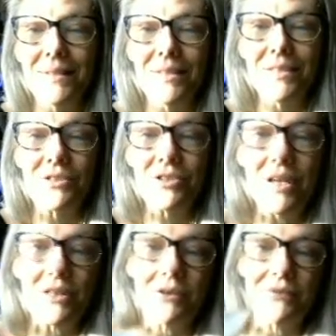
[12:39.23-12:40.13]
So you're
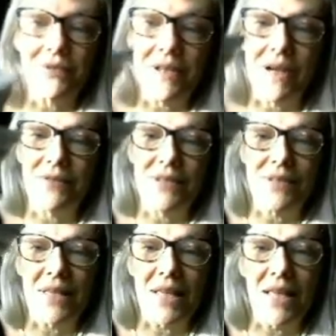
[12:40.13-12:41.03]
not going for the obvious.
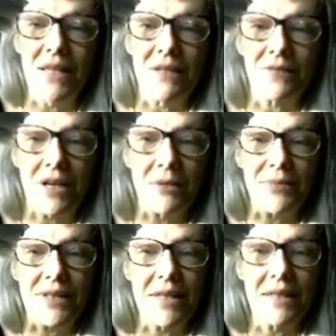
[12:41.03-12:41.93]
The Eight of
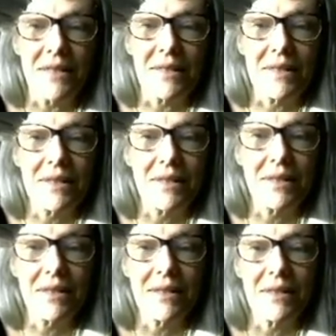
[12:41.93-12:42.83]
Cups is.
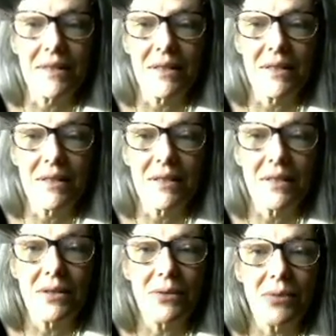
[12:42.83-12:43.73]

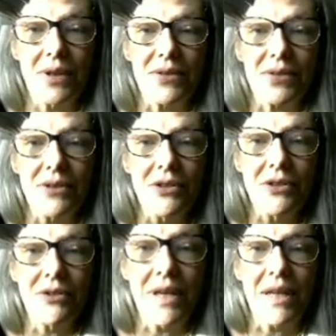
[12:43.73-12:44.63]
What's on
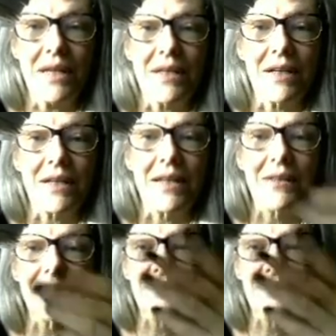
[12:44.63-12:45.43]
your hair, darling?